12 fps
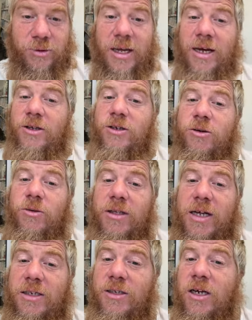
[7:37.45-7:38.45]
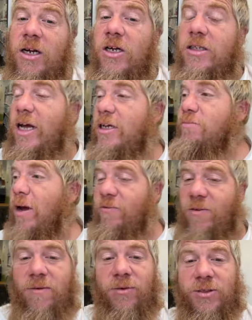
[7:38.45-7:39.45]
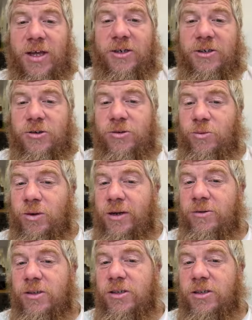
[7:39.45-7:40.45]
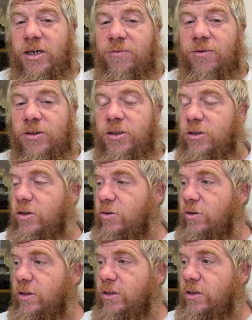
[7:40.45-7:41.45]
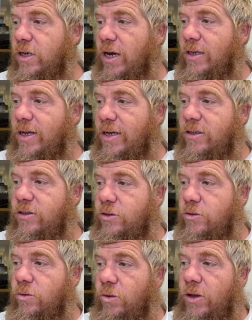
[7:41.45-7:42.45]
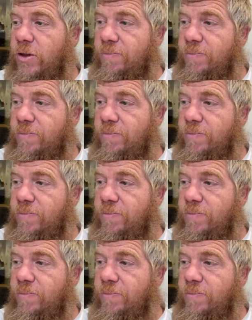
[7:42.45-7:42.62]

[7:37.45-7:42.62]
Yeah, you know what? That's that's my favorite thing to do when I was in San Francisco is I like to